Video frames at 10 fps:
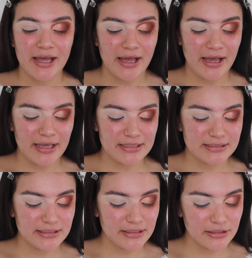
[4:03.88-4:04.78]
I
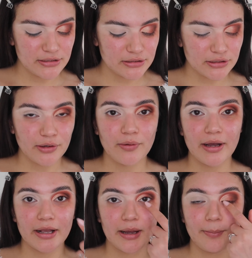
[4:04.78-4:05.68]
did throw
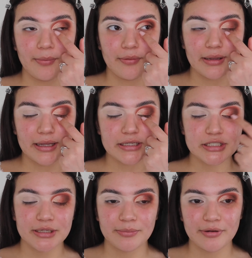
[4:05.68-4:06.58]
a couple like
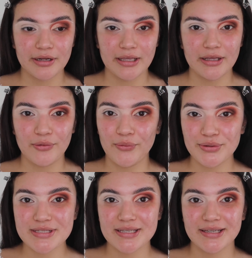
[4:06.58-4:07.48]
shimmery
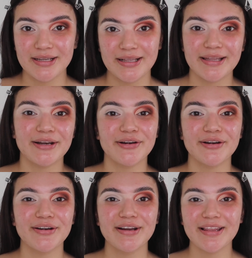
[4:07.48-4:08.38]
gold
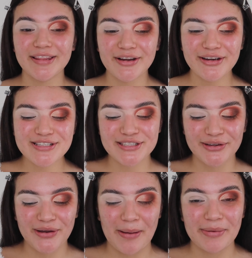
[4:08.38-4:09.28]
glitter in there,
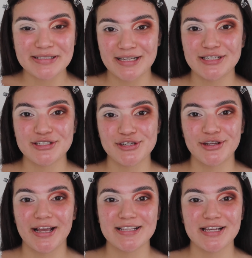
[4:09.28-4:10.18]
so I'm excited to show
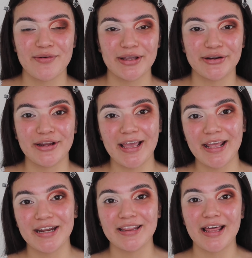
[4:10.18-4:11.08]
you guys how I
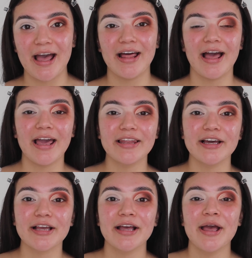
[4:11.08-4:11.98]
created that eye
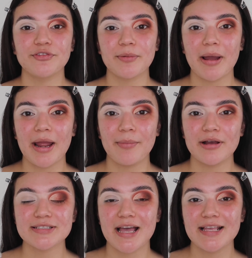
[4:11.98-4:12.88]
look. So for my
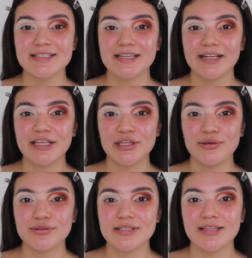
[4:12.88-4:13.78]
eyebrows, I did
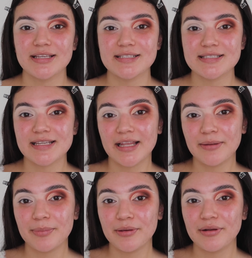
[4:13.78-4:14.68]
use the
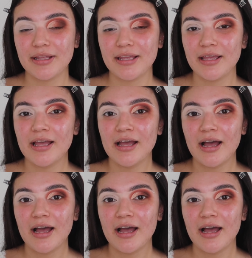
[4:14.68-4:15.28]
Stella Beauty